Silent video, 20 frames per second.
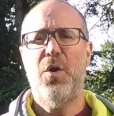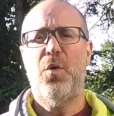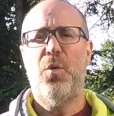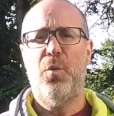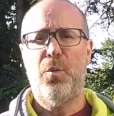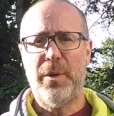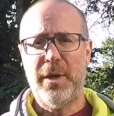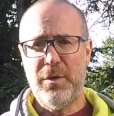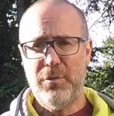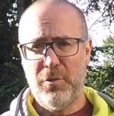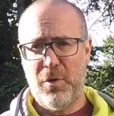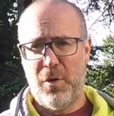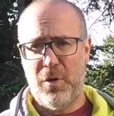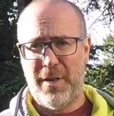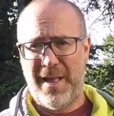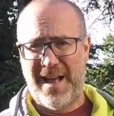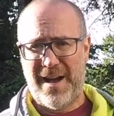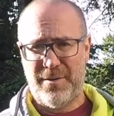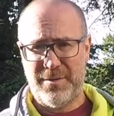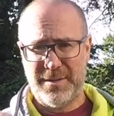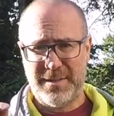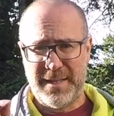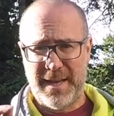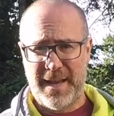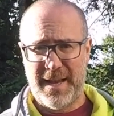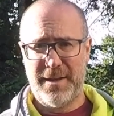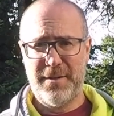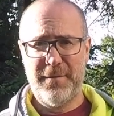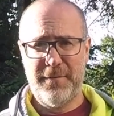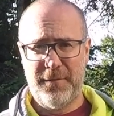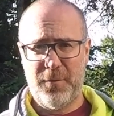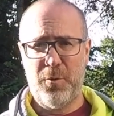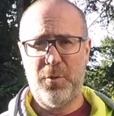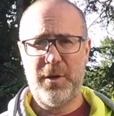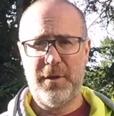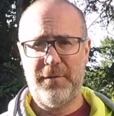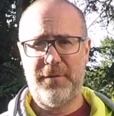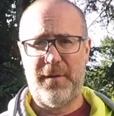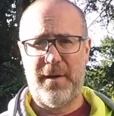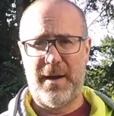We roll out ten
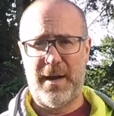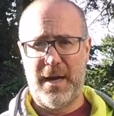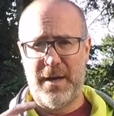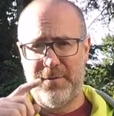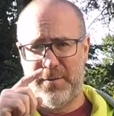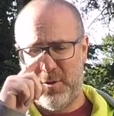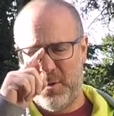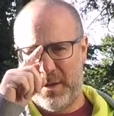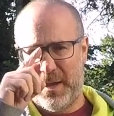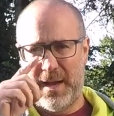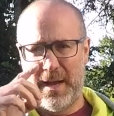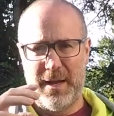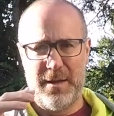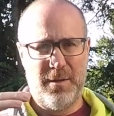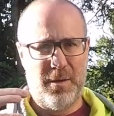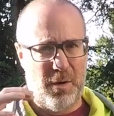forty-five, okay?